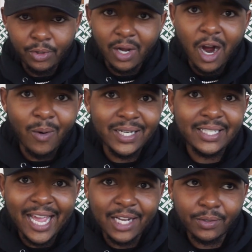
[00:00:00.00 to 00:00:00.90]
you can always
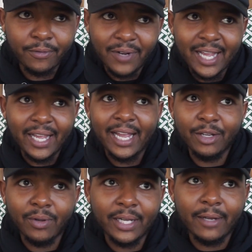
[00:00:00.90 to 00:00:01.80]
cancel the flight and
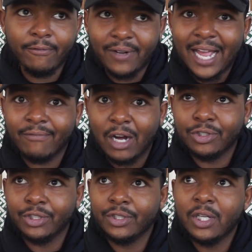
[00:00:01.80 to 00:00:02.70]
you can get flight
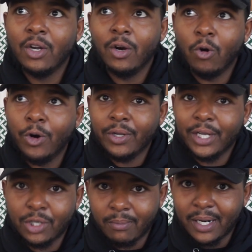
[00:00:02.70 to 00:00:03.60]
vouchers or you can
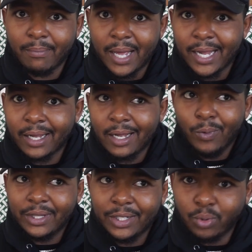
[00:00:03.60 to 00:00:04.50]
get your money back
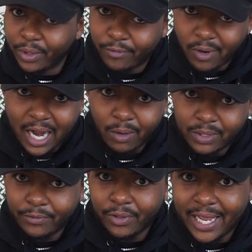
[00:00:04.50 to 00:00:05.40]
within 24
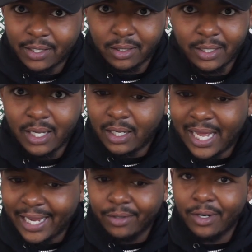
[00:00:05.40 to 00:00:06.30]
hours if you cancel it.
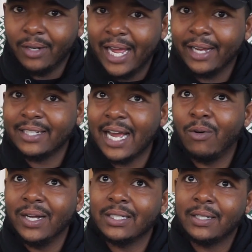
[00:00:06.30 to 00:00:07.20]
Like, you know, like
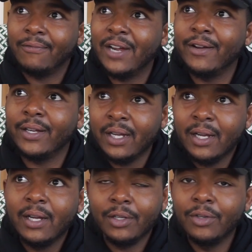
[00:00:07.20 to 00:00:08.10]
Southwest is a very,
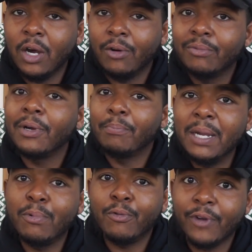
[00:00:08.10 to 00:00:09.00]
you know,
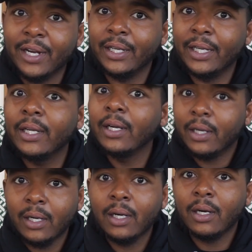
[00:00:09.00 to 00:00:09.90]
people friendly
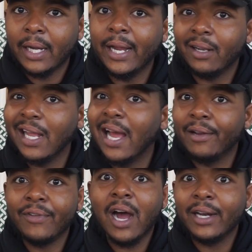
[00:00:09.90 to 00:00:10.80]
airline.
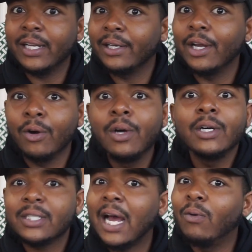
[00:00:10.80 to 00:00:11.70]
If y'all didn't know,
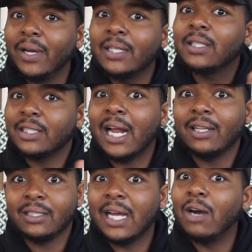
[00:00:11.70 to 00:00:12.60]
Southwest, shout
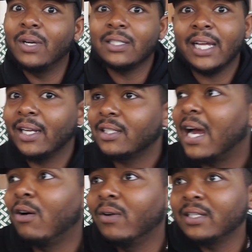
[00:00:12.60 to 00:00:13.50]
out to Southwest. Hey,
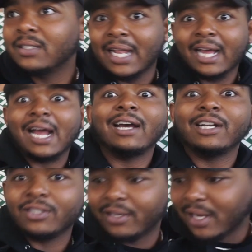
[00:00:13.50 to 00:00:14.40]
Southwest, I
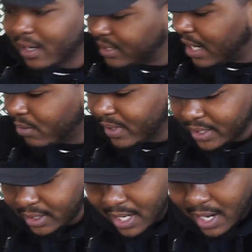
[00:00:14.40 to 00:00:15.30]
gotta show y'all Southwest.